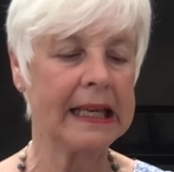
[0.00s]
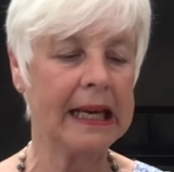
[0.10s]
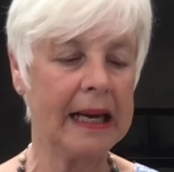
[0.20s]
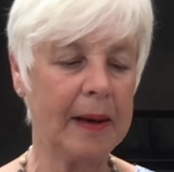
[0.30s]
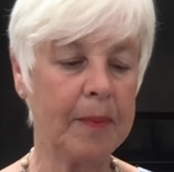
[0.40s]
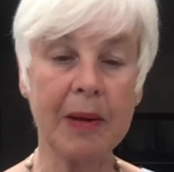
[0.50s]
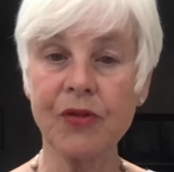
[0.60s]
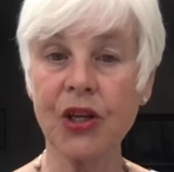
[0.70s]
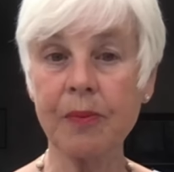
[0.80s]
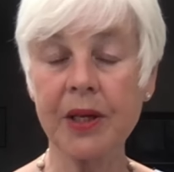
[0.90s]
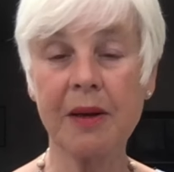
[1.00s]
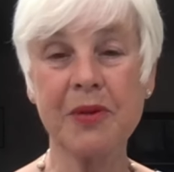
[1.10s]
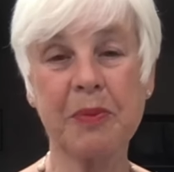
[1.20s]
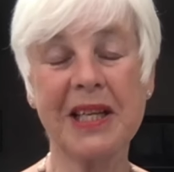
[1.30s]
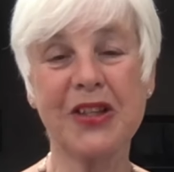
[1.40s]
Mum
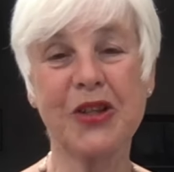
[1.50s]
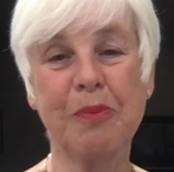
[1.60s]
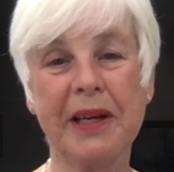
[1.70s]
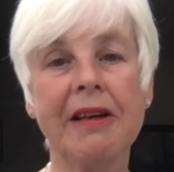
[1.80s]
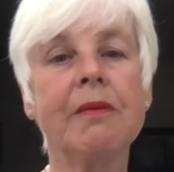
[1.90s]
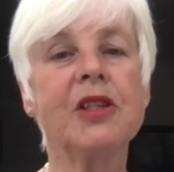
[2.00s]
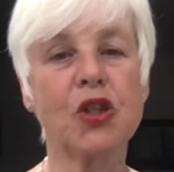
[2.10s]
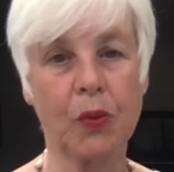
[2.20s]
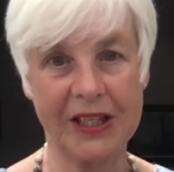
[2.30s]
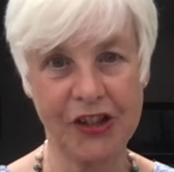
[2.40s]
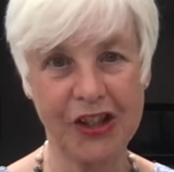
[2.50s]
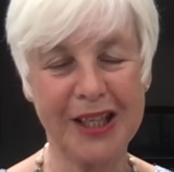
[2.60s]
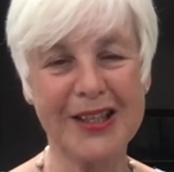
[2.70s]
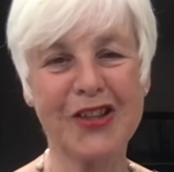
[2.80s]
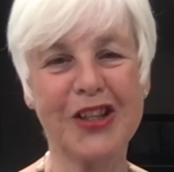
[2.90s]
sometimes makes an appearance, which she
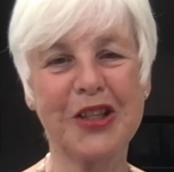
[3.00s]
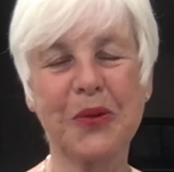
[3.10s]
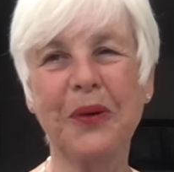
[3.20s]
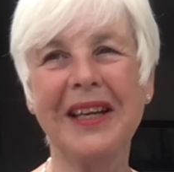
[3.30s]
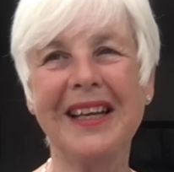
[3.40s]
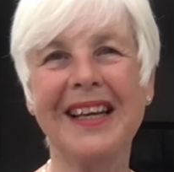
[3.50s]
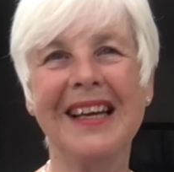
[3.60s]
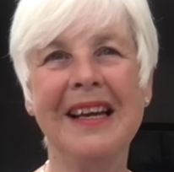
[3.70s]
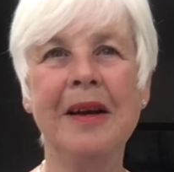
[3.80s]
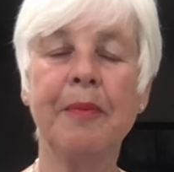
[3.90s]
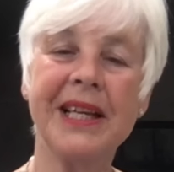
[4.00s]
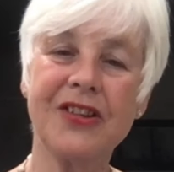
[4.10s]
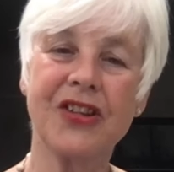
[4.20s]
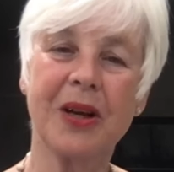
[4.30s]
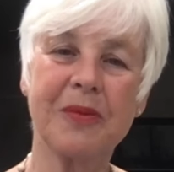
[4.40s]
is this week. Pete
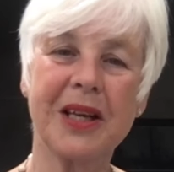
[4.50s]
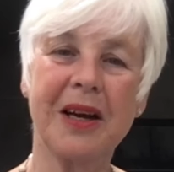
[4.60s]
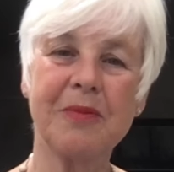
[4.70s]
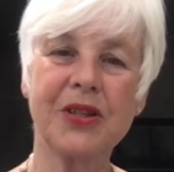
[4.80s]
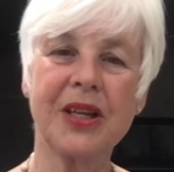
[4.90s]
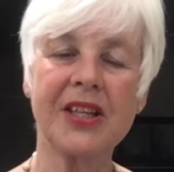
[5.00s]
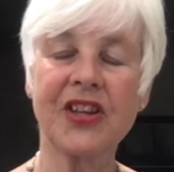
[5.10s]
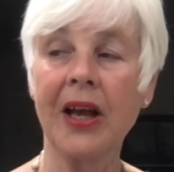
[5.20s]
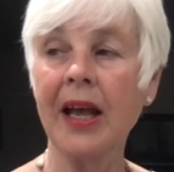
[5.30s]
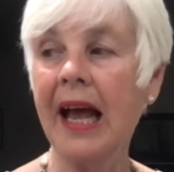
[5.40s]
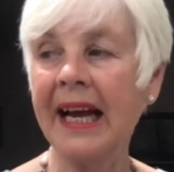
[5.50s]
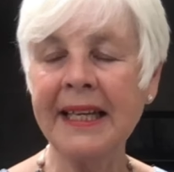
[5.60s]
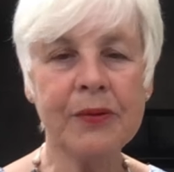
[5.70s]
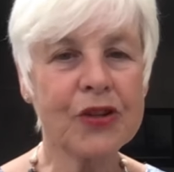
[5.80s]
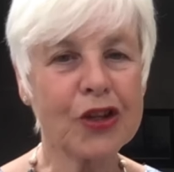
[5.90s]
sometimes does. And
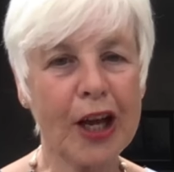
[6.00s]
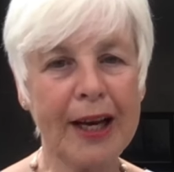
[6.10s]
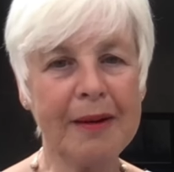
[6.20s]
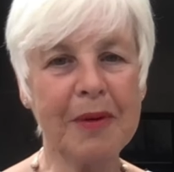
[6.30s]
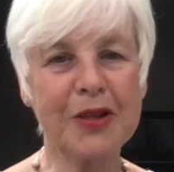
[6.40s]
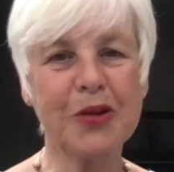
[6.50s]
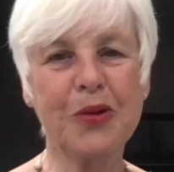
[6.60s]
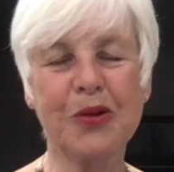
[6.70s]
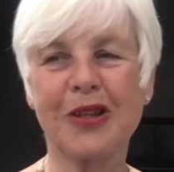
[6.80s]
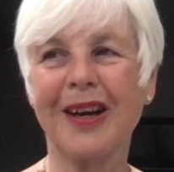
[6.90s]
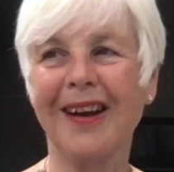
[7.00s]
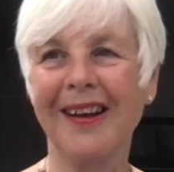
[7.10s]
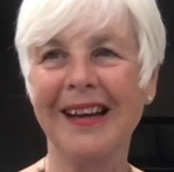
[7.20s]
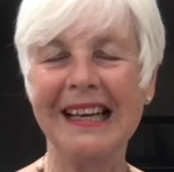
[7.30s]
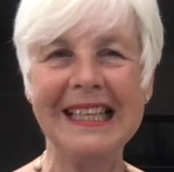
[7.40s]
he was telling my daughter
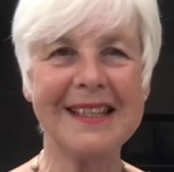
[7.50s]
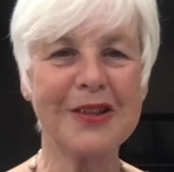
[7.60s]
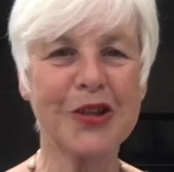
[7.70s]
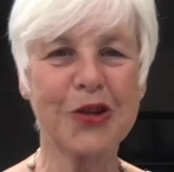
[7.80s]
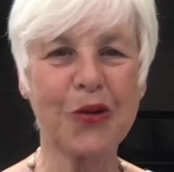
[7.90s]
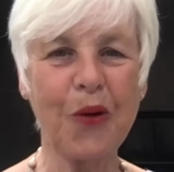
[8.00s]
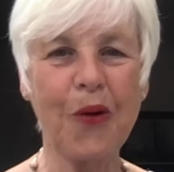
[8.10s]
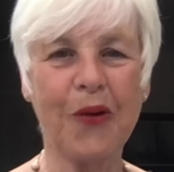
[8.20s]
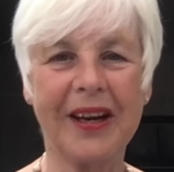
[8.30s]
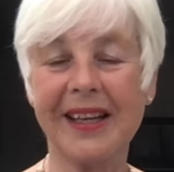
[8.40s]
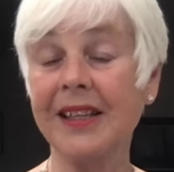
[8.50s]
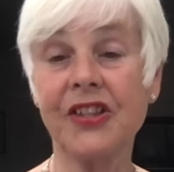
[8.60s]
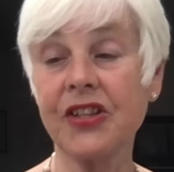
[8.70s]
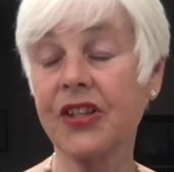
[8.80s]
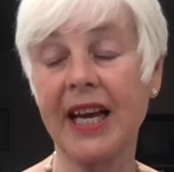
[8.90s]
a little story. It
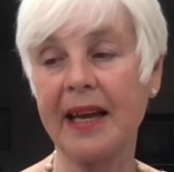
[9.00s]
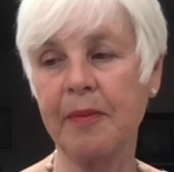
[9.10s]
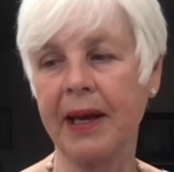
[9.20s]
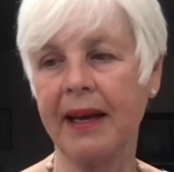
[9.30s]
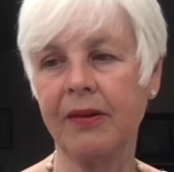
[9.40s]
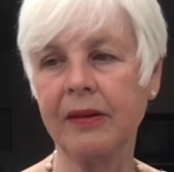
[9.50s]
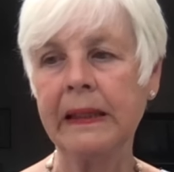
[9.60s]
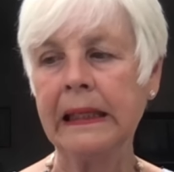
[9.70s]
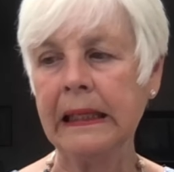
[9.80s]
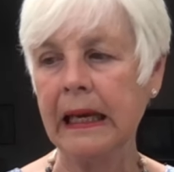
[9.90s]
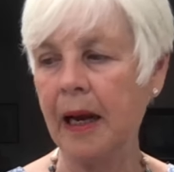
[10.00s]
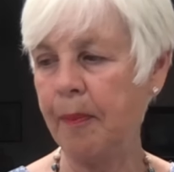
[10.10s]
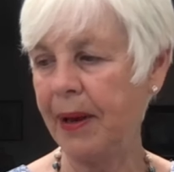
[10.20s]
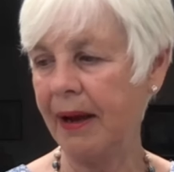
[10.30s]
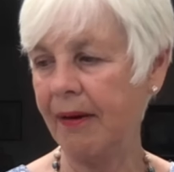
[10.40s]
just came out
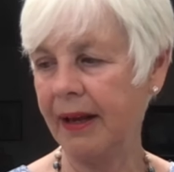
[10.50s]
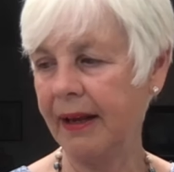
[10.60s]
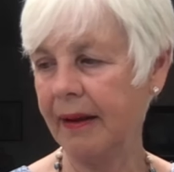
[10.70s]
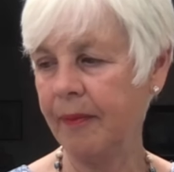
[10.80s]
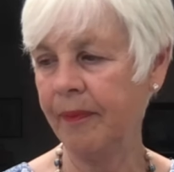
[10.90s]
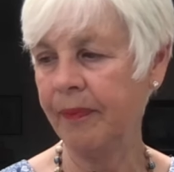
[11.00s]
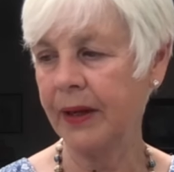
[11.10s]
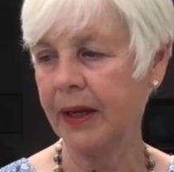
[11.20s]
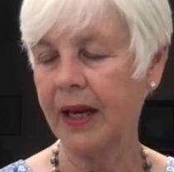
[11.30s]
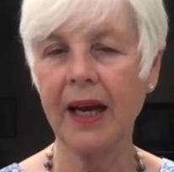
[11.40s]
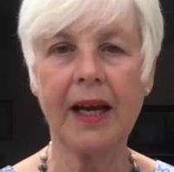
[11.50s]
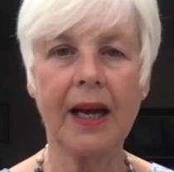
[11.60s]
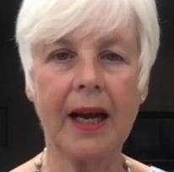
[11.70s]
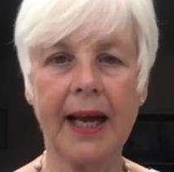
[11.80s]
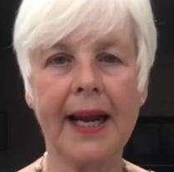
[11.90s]
about him
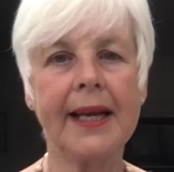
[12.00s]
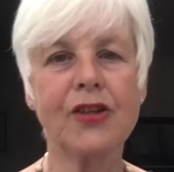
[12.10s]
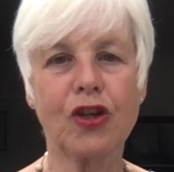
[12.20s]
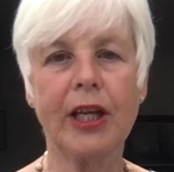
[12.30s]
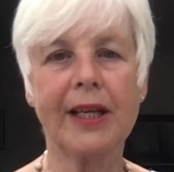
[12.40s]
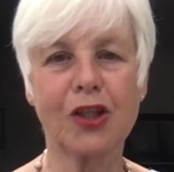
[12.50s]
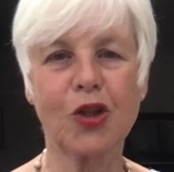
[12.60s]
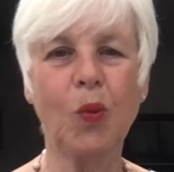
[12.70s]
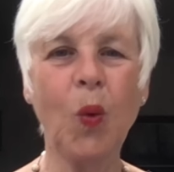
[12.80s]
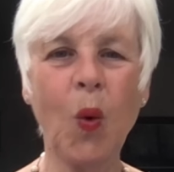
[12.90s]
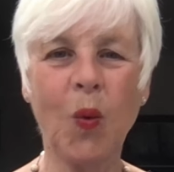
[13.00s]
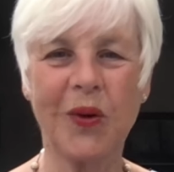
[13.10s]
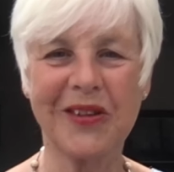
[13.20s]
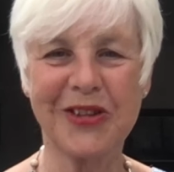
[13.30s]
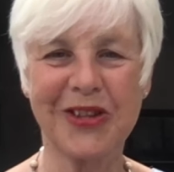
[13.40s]
and his link to
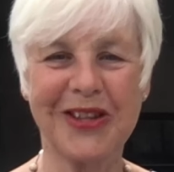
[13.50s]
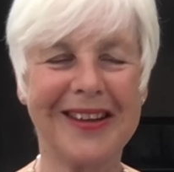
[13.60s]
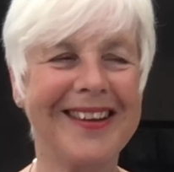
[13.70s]
Woolworths.